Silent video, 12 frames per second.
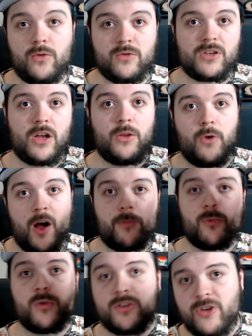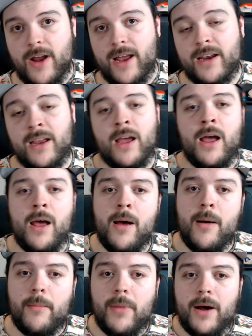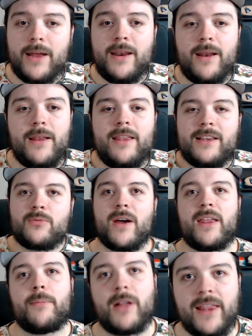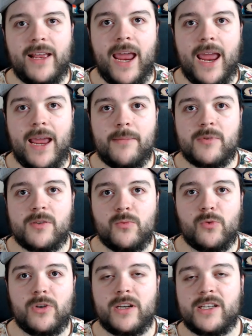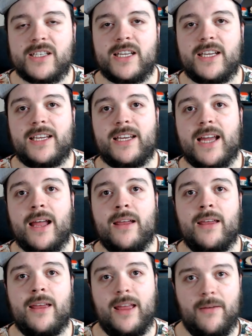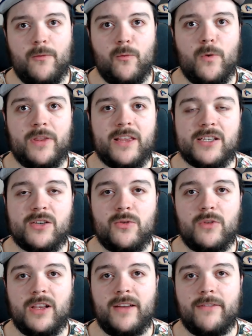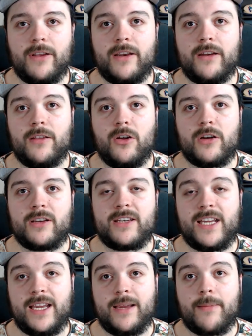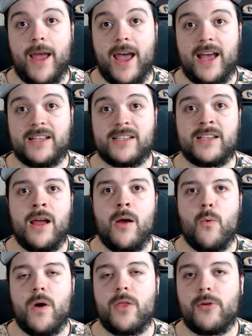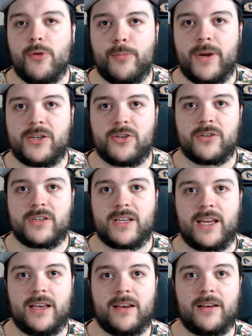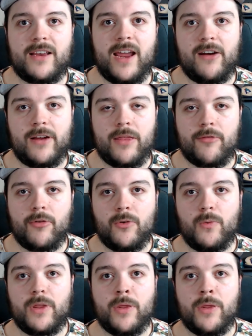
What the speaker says: is on the upward trend. But it's why they play the games. We're going to see what this new Cleveland look team has, whether their pitchers can carry through with